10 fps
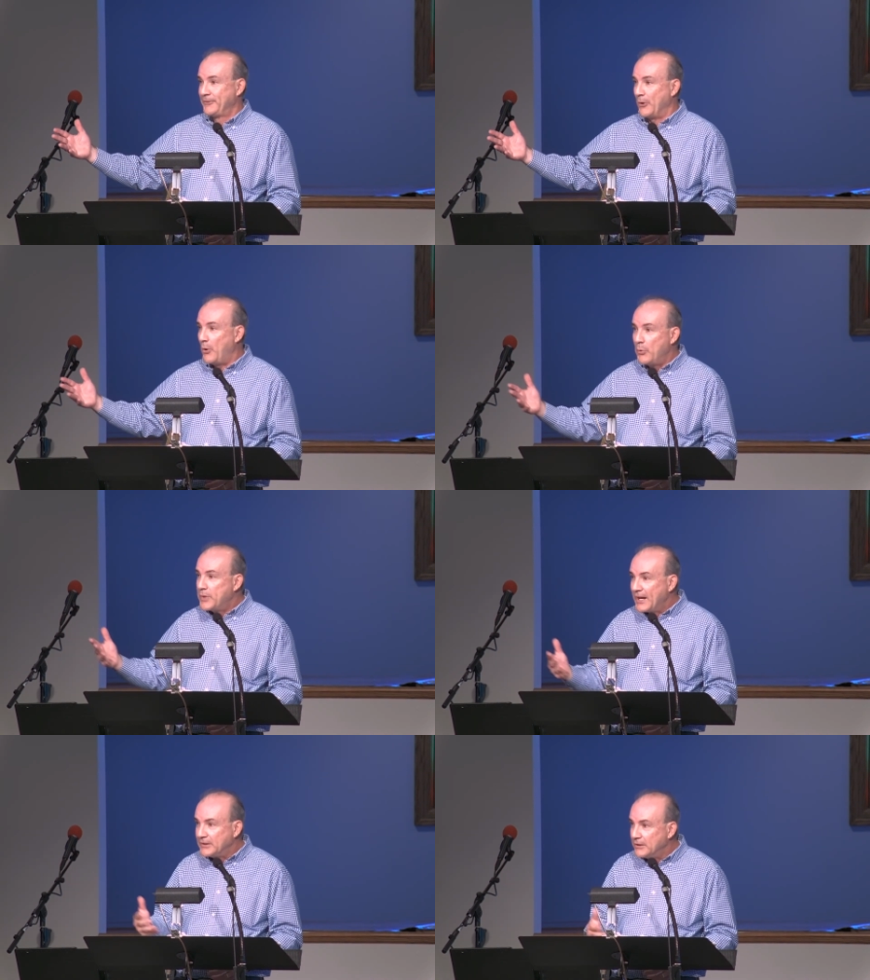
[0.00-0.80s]
To
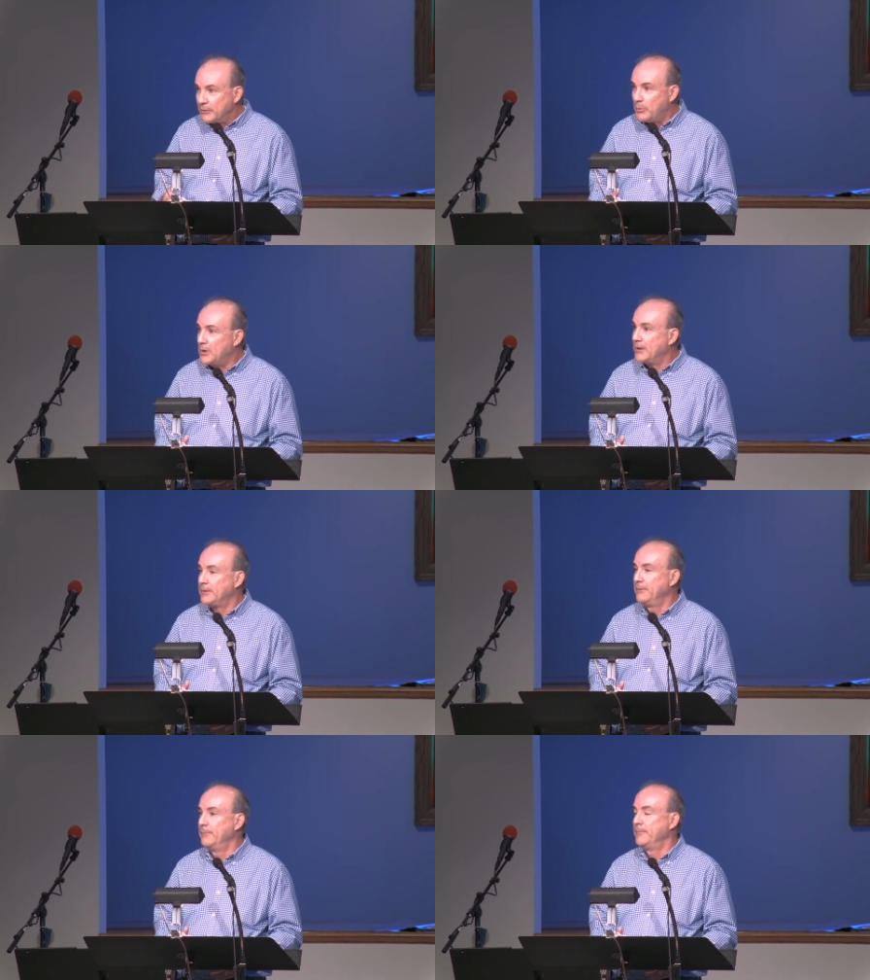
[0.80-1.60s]
hold that little
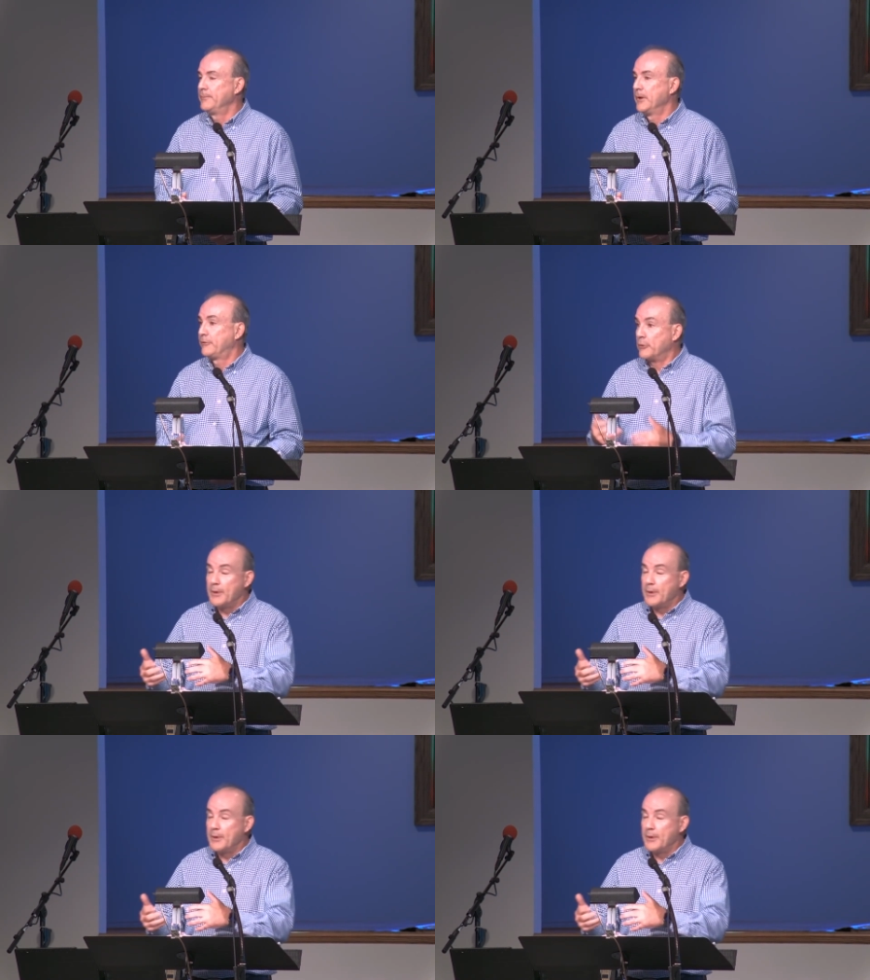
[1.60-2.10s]
one so